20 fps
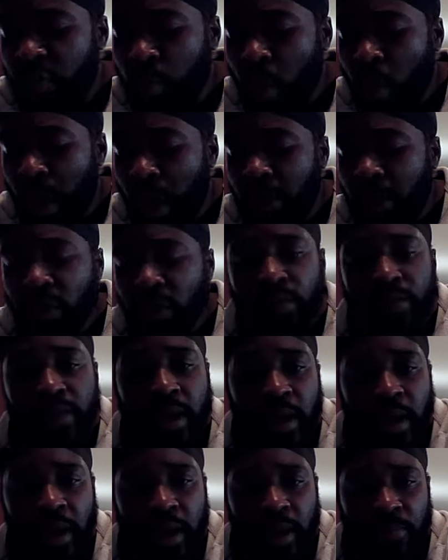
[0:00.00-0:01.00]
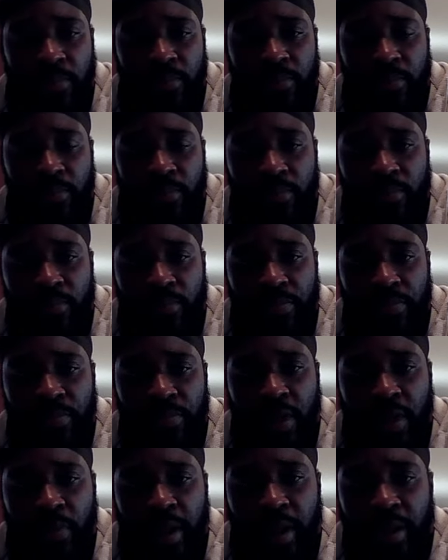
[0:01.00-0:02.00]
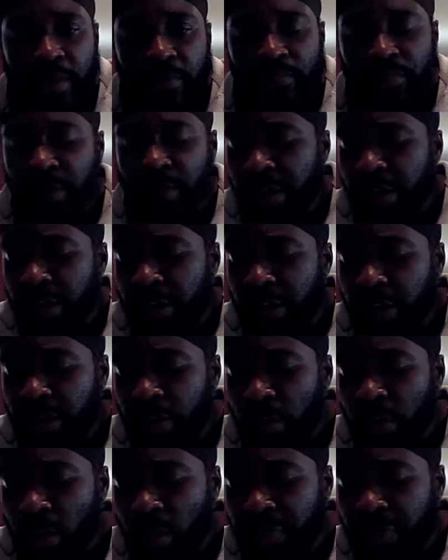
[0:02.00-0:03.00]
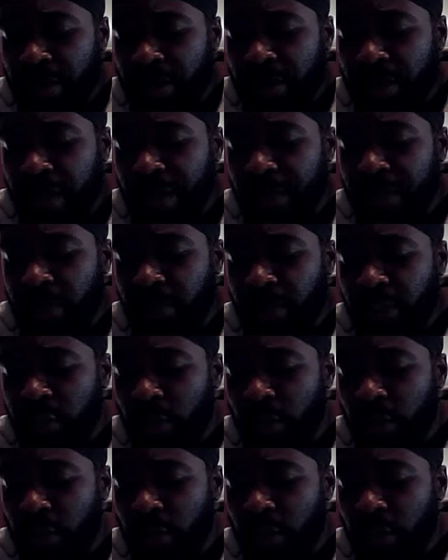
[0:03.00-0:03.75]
swallowed up. All right, northern kingdom is